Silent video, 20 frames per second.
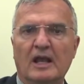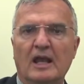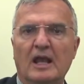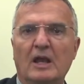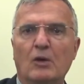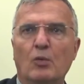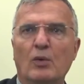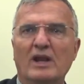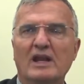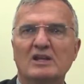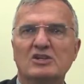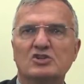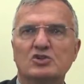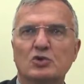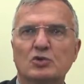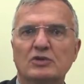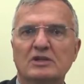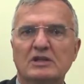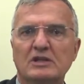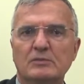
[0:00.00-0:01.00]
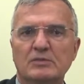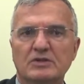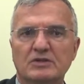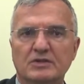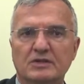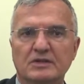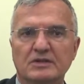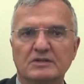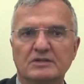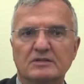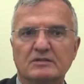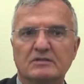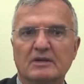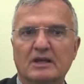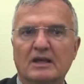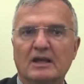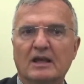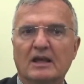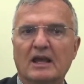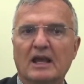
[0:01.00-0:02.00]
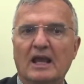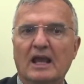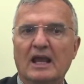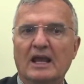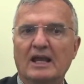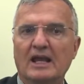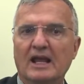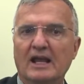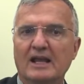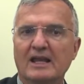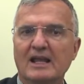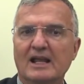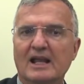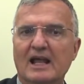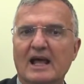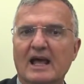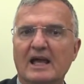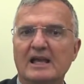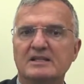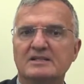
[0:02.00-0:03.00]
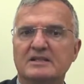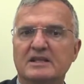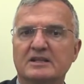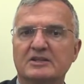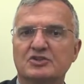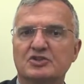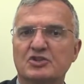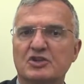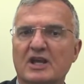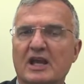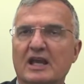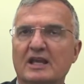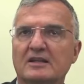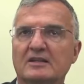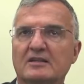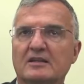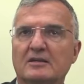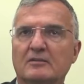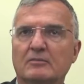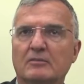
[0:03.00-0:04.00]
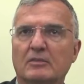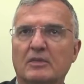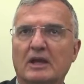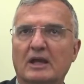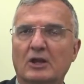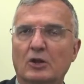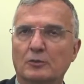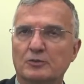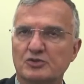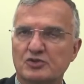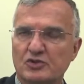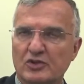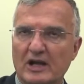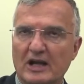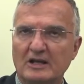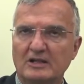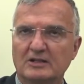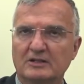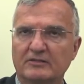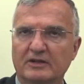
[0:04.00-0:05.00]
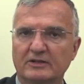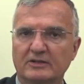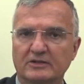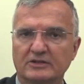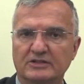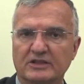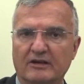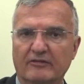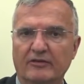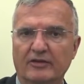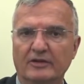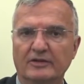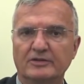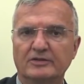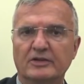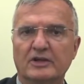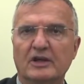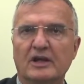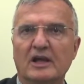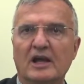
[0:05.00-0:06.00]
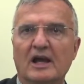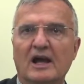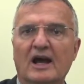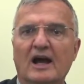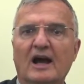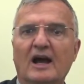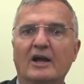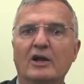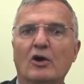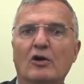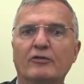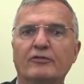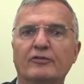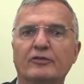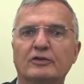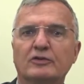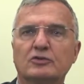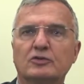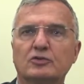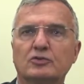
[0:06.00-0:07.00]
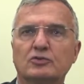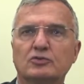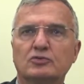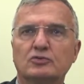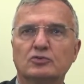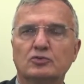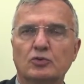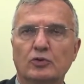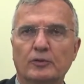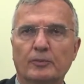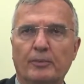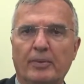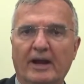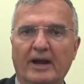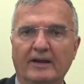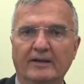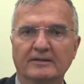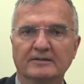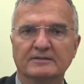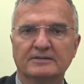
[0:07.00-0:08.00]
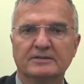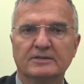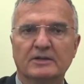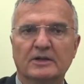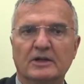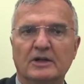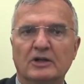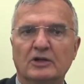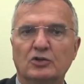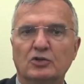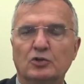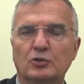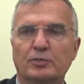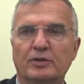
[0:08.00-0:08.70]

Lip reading: and when I saw the images and I realized that she had an obstructive hydrocephalus, I offered to her parents to